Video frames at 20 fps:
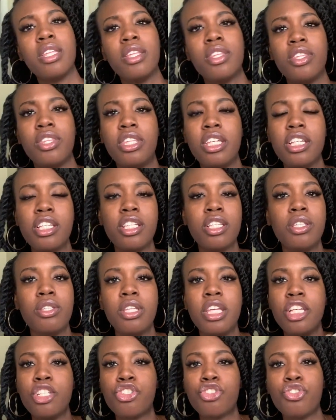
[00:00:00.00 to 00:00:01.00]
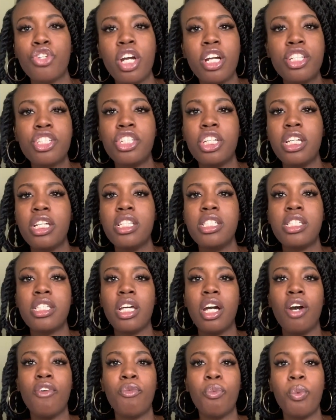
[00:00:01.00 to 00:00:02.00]
the instructions
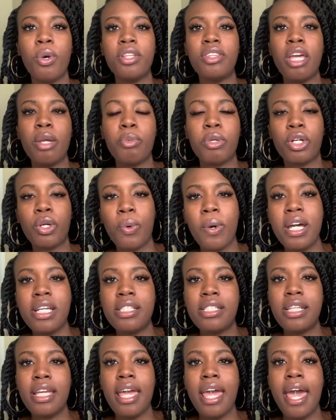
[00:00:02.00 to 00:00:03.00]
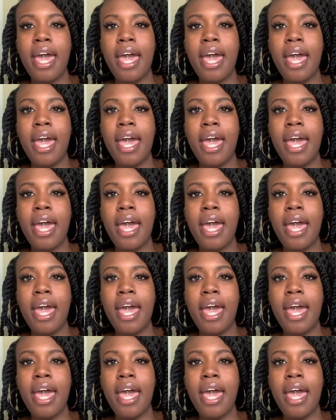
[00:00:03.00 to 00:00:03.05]
of what they requested